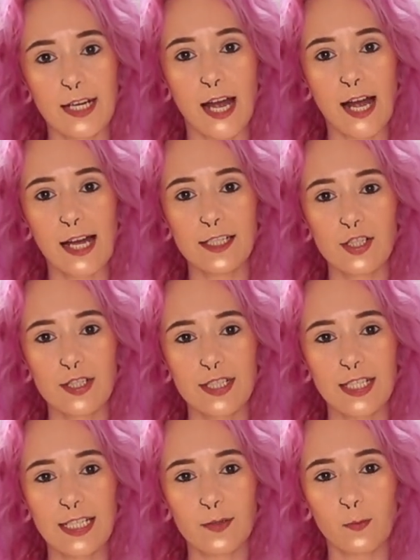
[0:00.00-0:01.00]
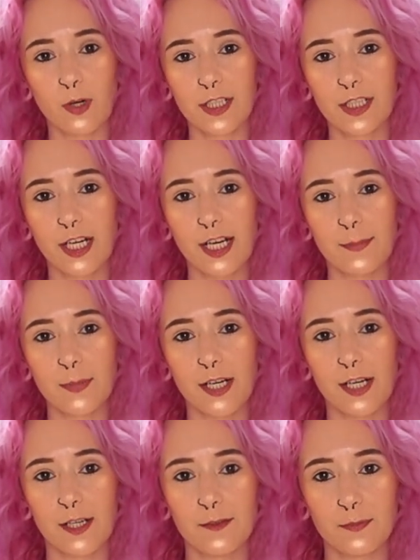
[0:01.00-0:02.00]
I just need 1 cup
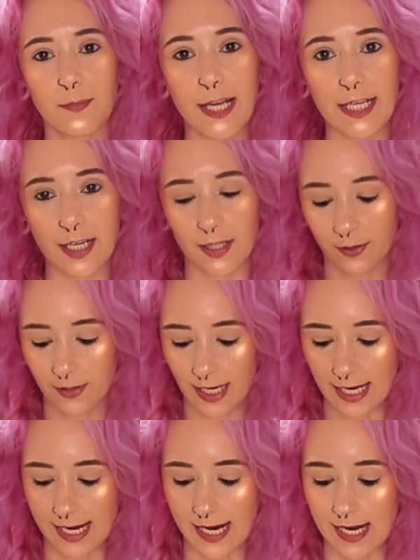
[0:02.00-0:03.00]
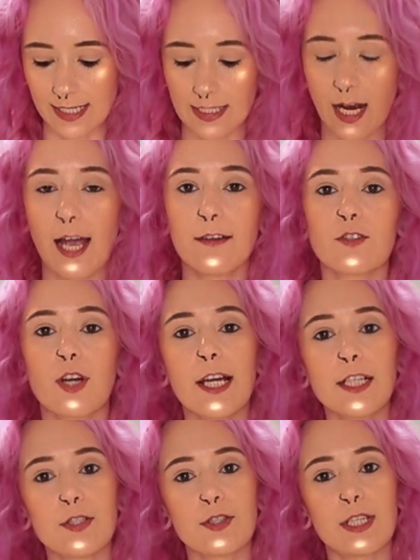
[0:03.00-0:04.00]
of mayo, and I've
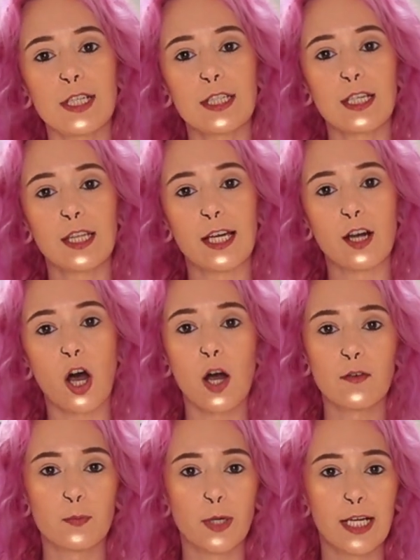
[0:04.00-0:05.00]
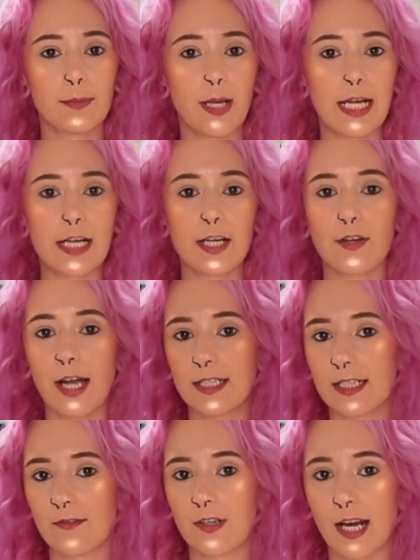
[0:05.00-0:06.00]
tried using like off-brand mayo
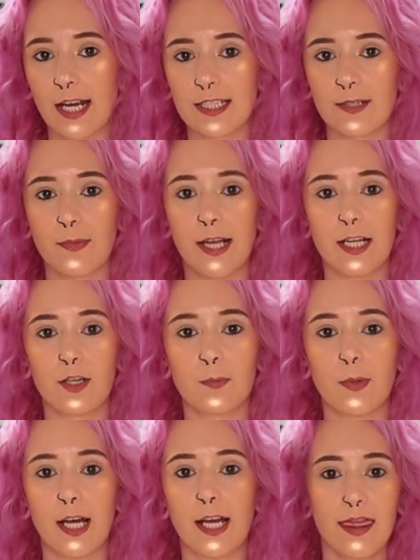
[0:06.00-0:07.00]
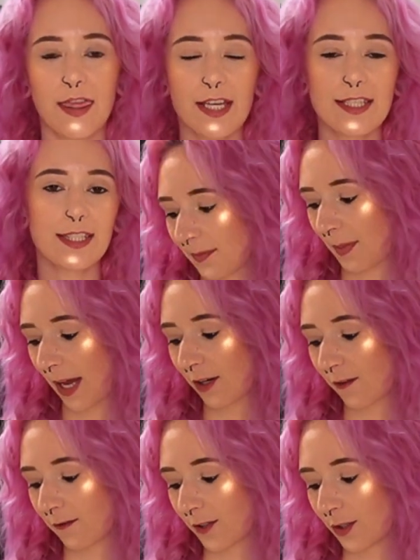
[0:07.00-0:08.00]
and different kinds of mayo, but this
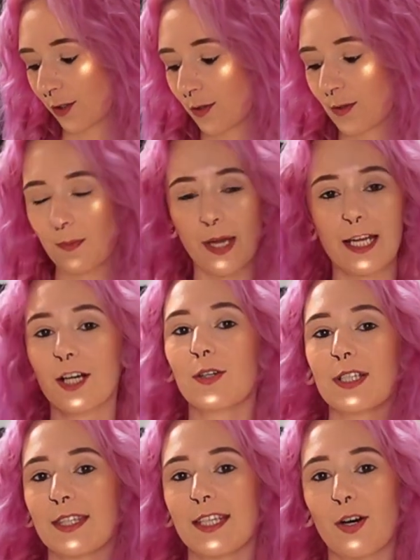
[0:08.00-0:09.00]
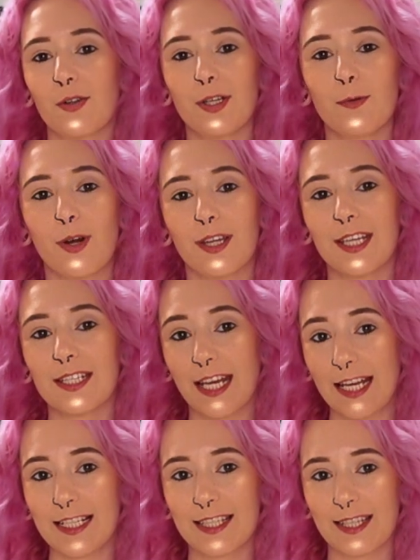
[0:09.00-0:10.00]
Better Foods mayo is the only one that
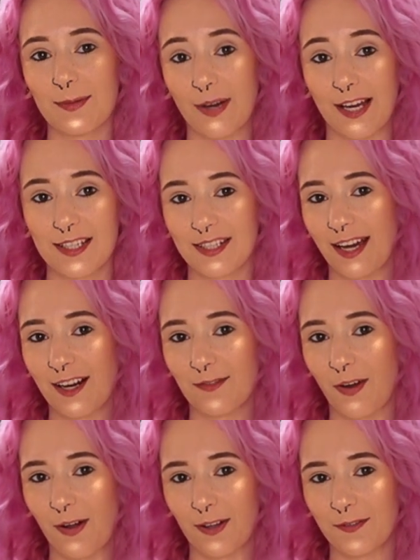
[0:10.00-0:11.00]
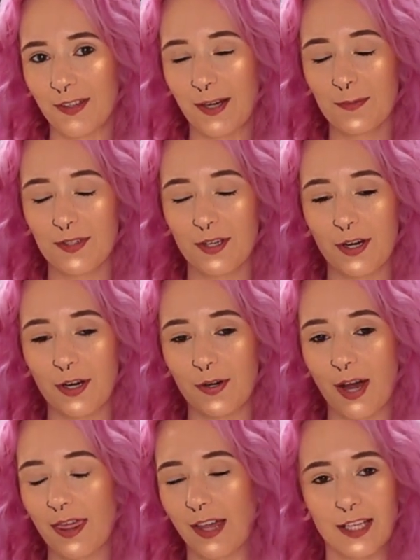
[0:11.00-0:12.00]
tastes the best out of all of them, so
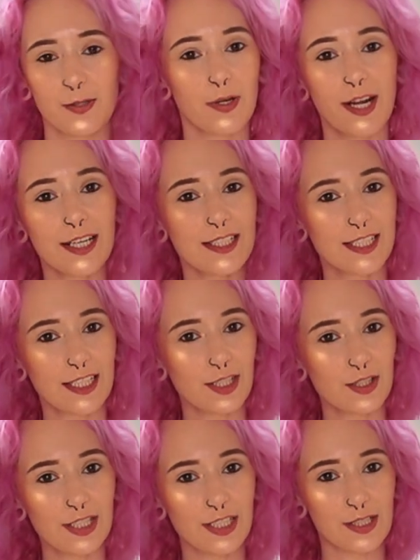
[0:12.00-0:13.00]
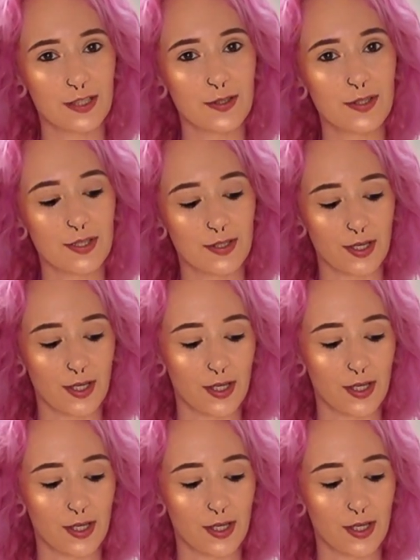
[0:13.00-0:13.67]
that's what I continue to use. So